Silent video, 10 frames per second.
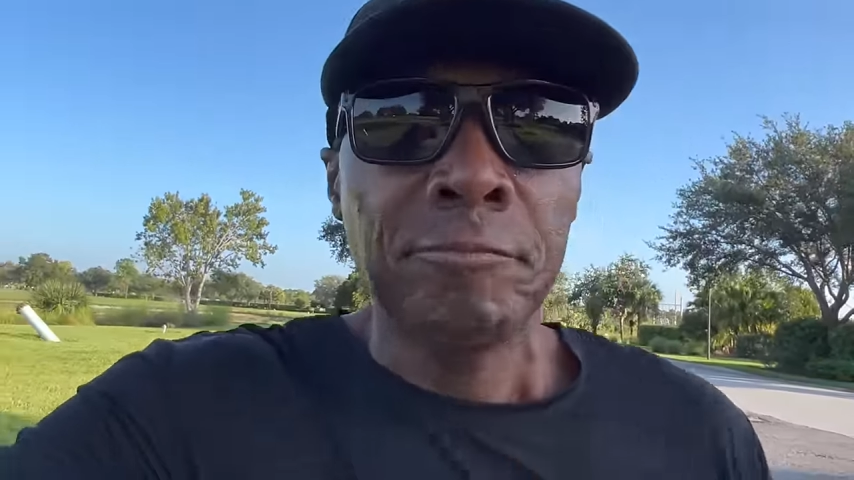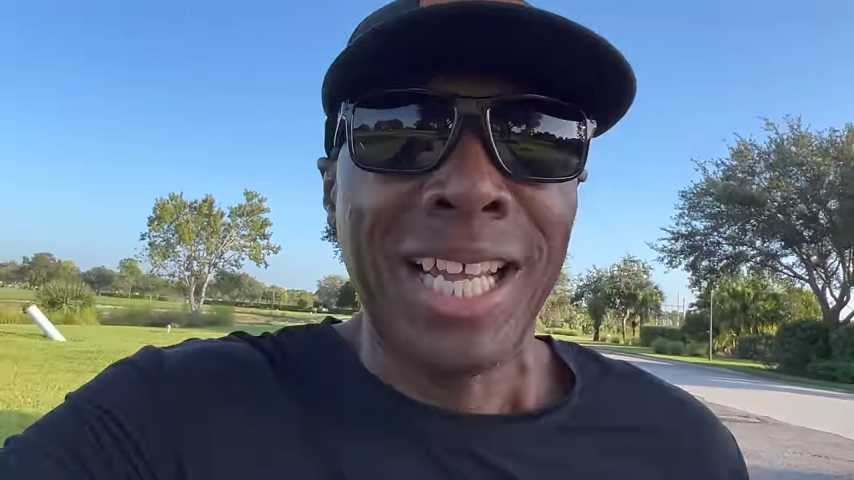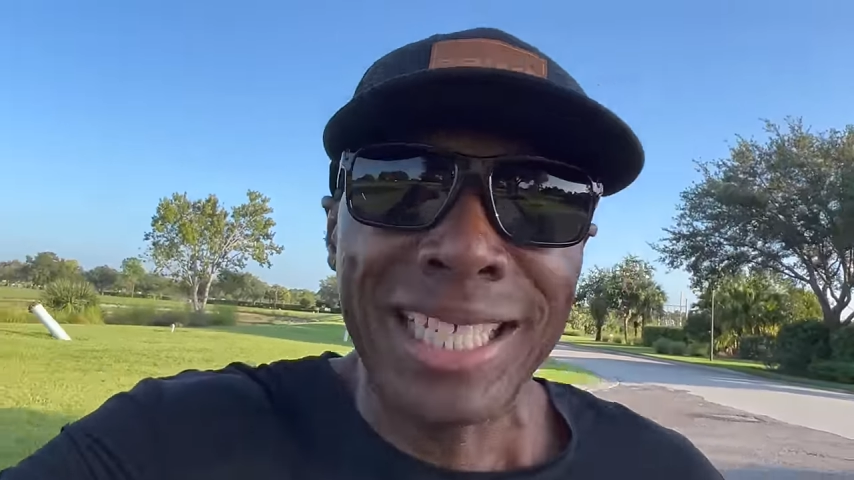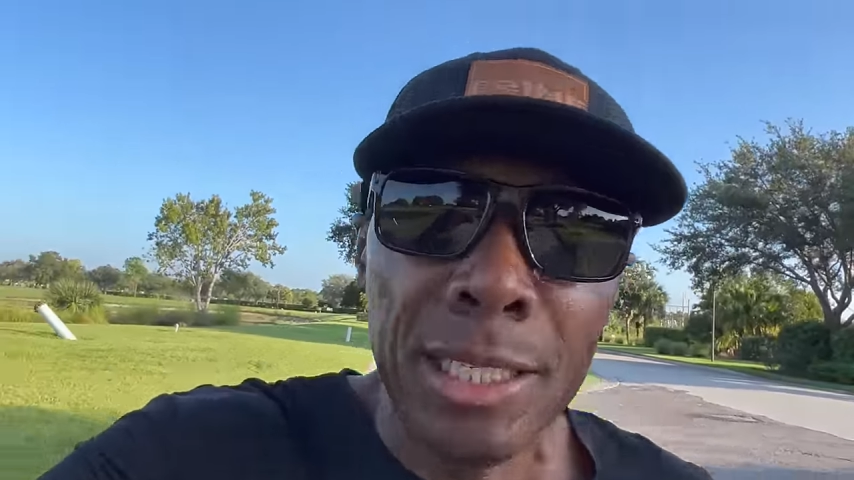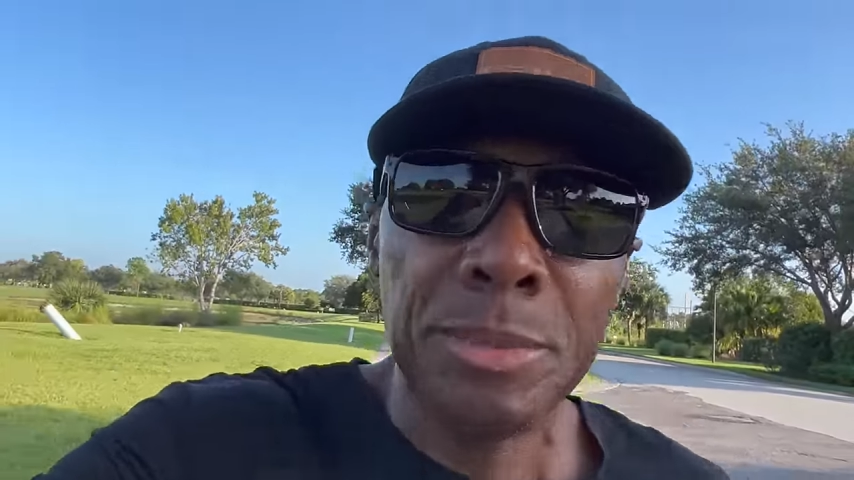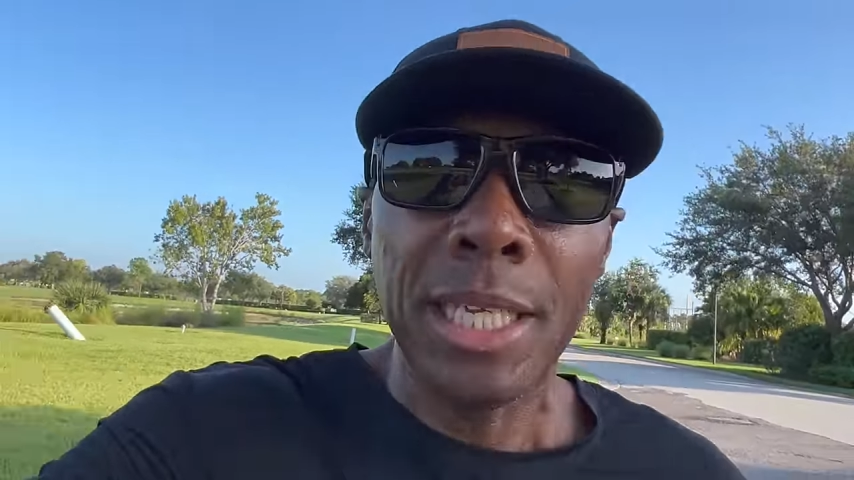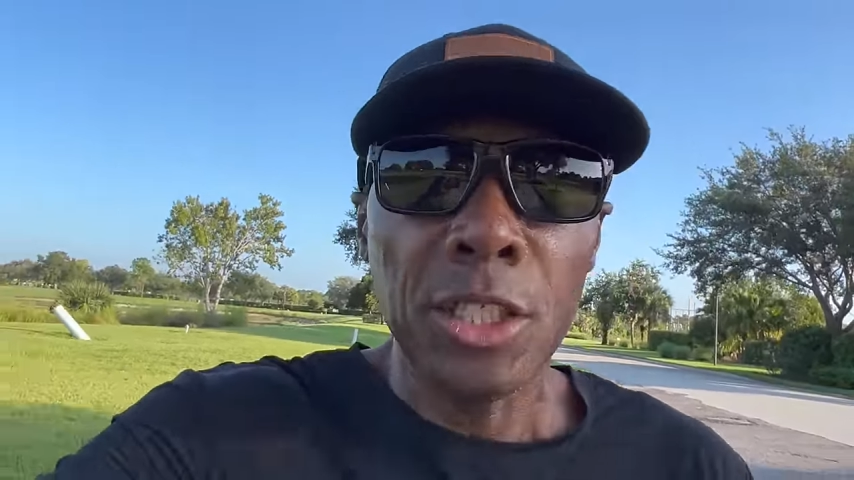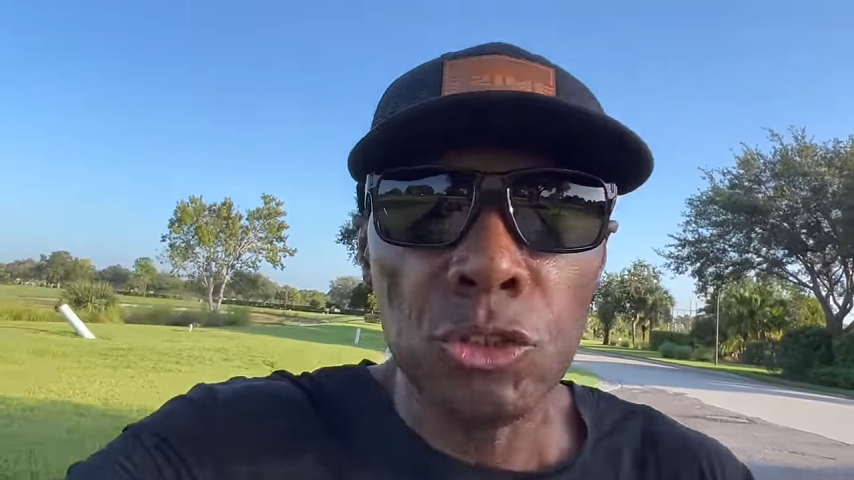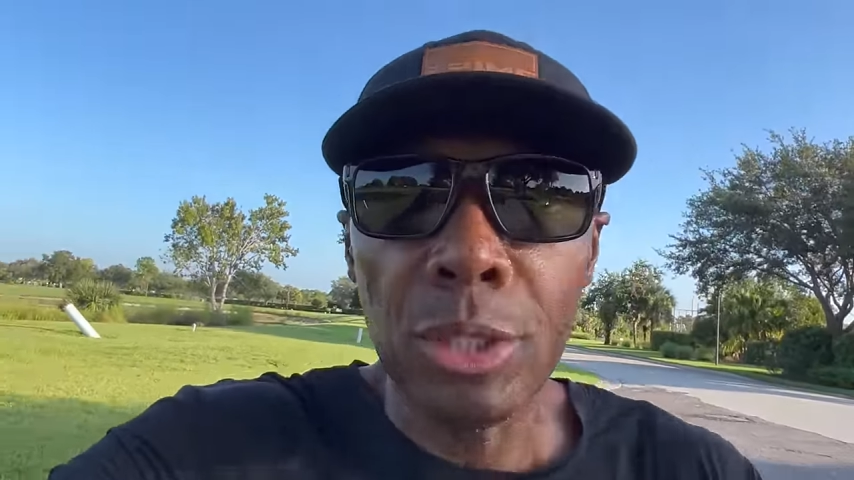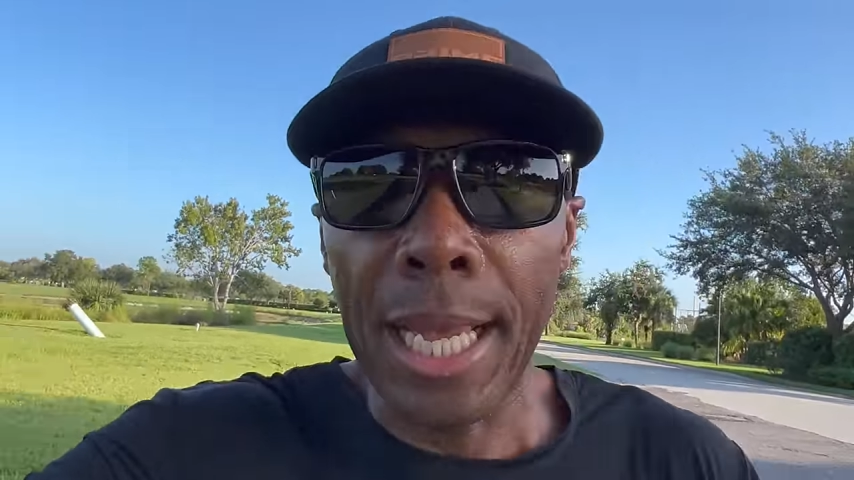I keep telling
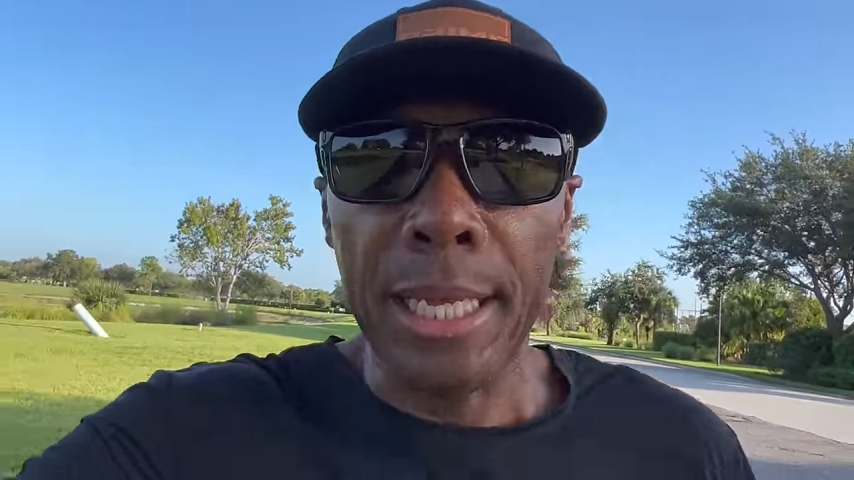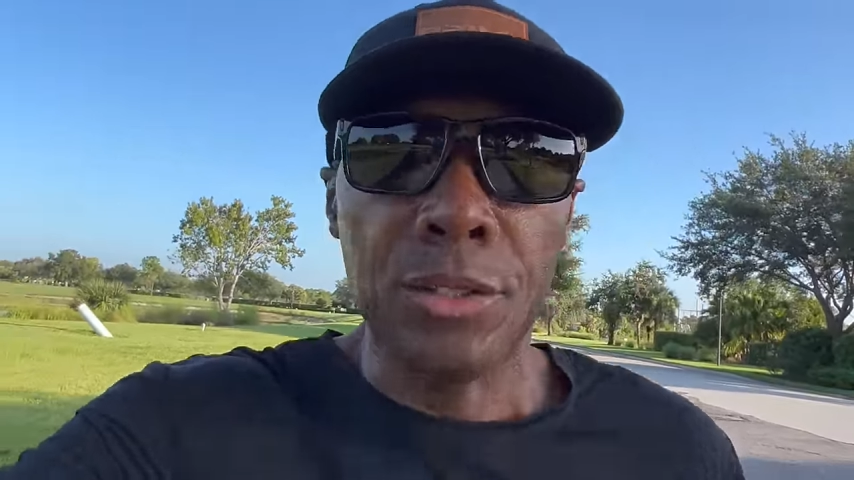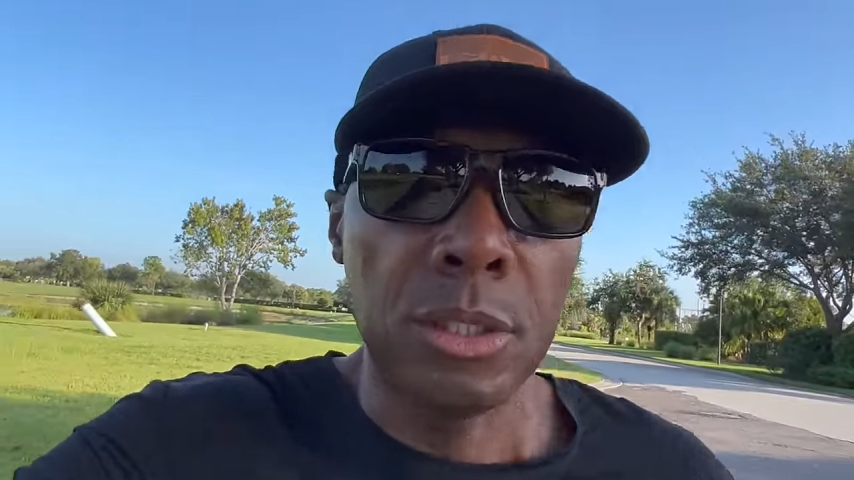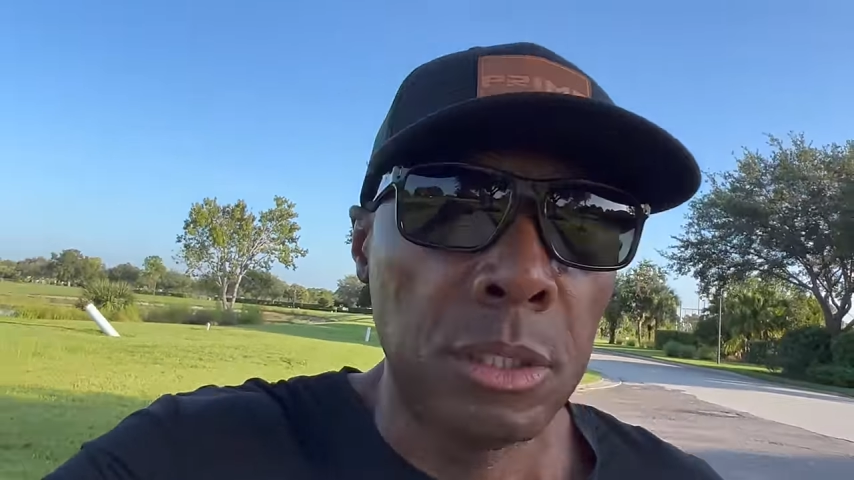you guys,